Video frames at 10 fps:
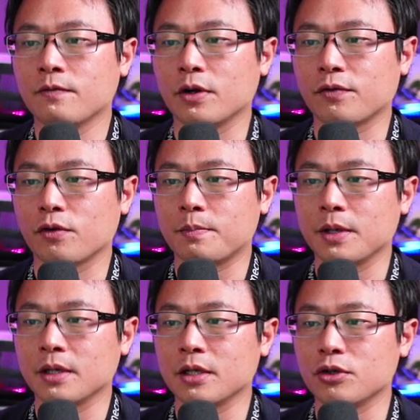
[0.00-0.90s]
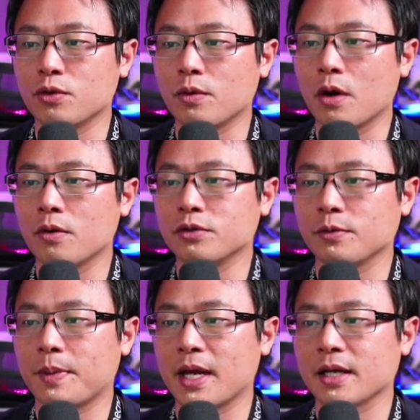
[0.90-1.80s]
€43 billion.
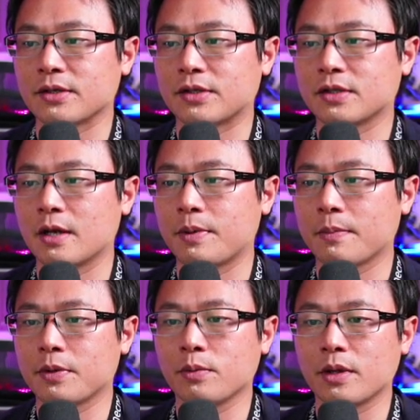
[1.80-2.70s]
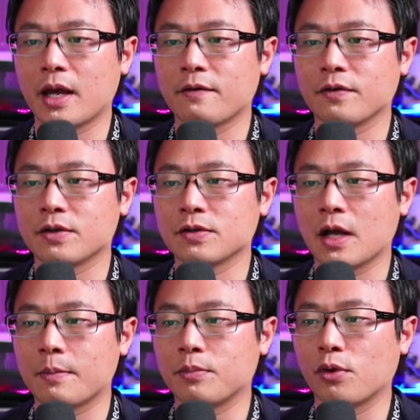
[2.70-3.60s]
Japan has stepped up with efforts
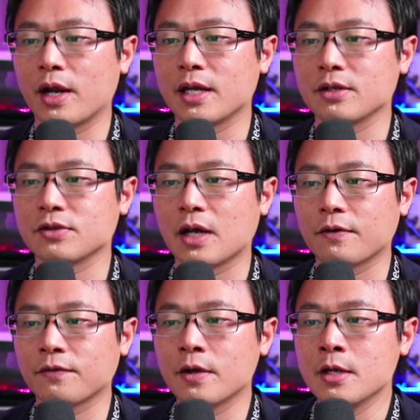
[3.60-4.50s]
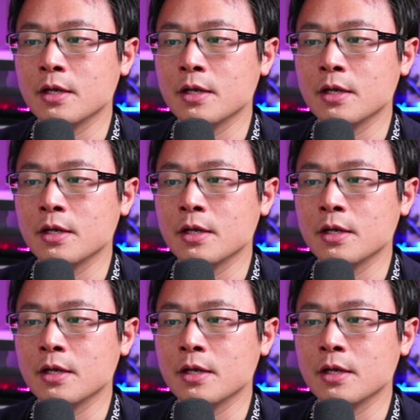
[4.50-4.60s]
upgrading stuff